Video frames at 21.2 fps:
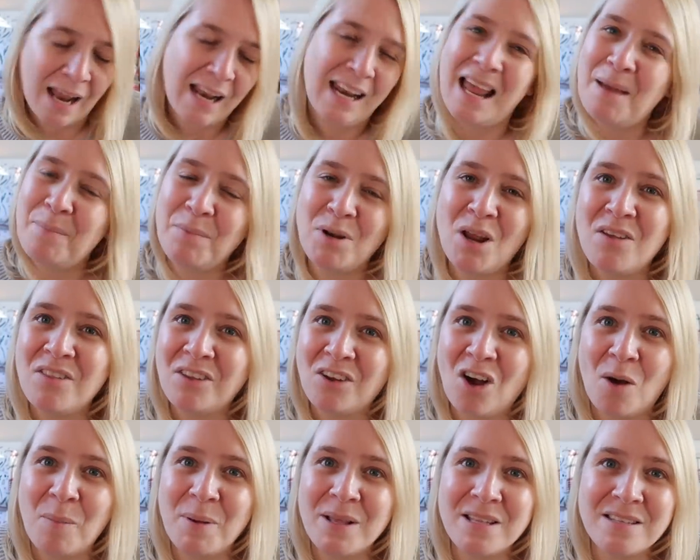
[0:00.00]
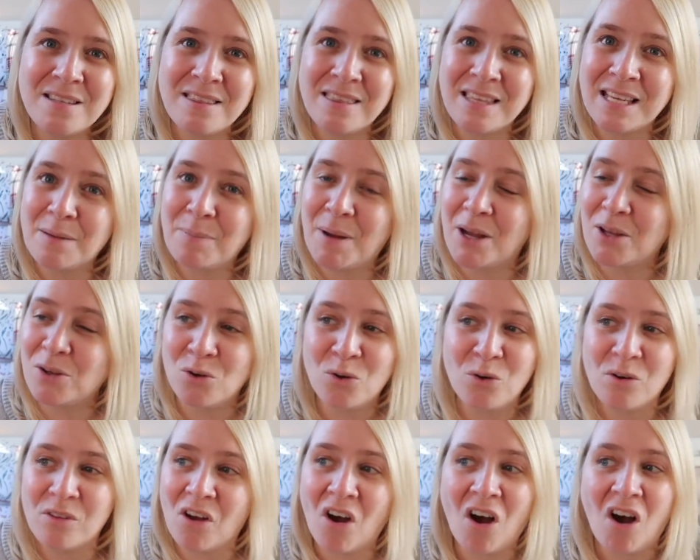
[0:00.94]
Let me know in the comments the thing about
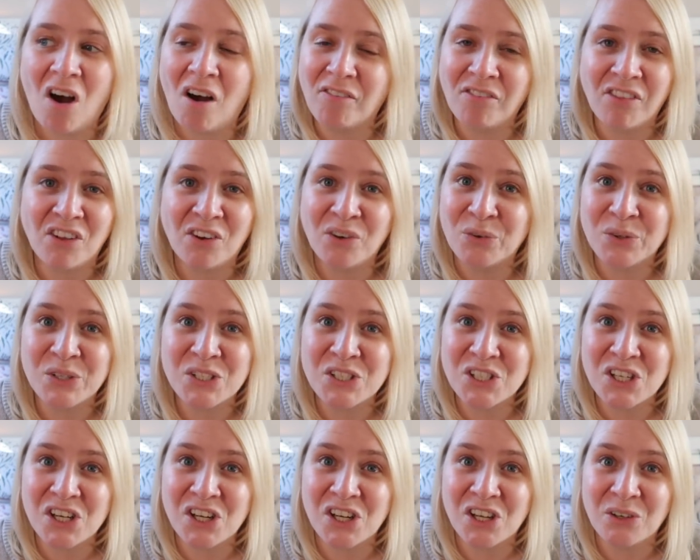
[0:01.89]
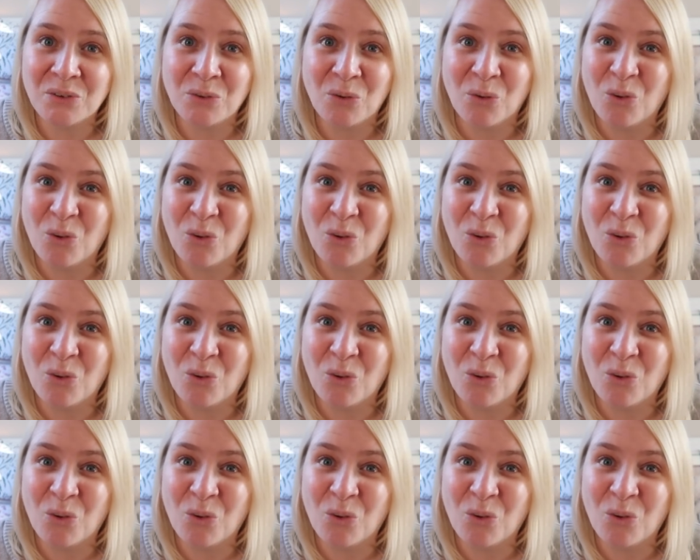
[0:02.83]
your other half that annoys you